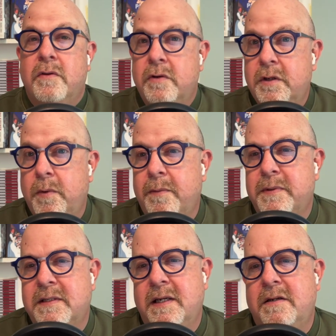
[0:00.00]

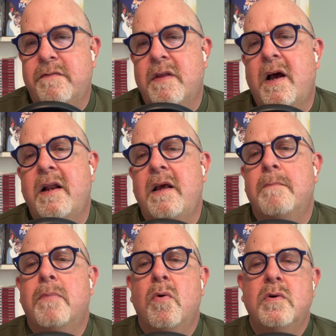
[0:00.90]
31% of the honey
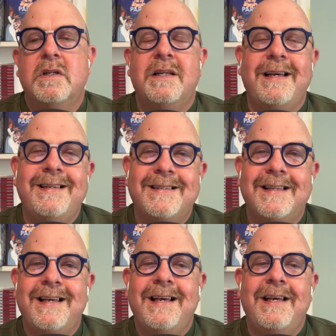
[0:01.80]
imported into
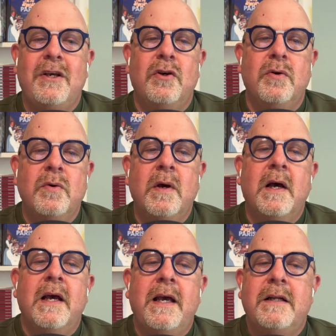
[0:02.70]
the EU
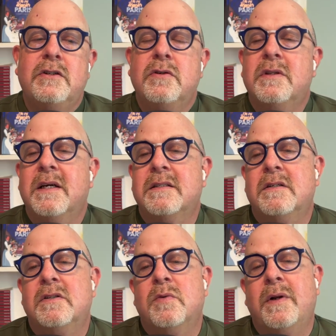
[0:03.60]
in
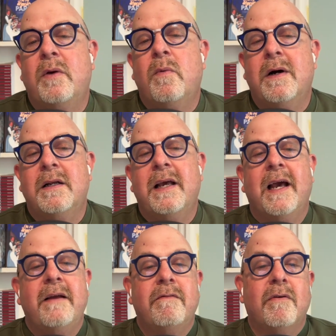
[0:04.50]
2021
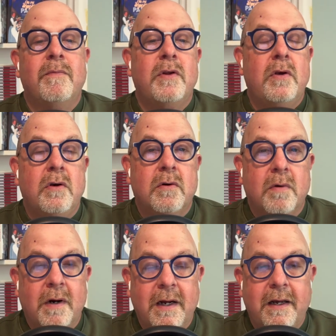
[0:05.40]
came from the
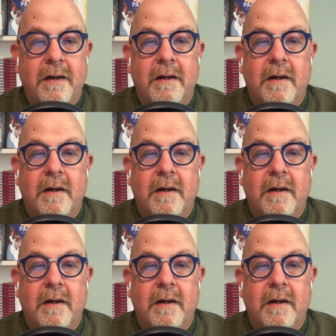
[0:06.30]
Ukraine,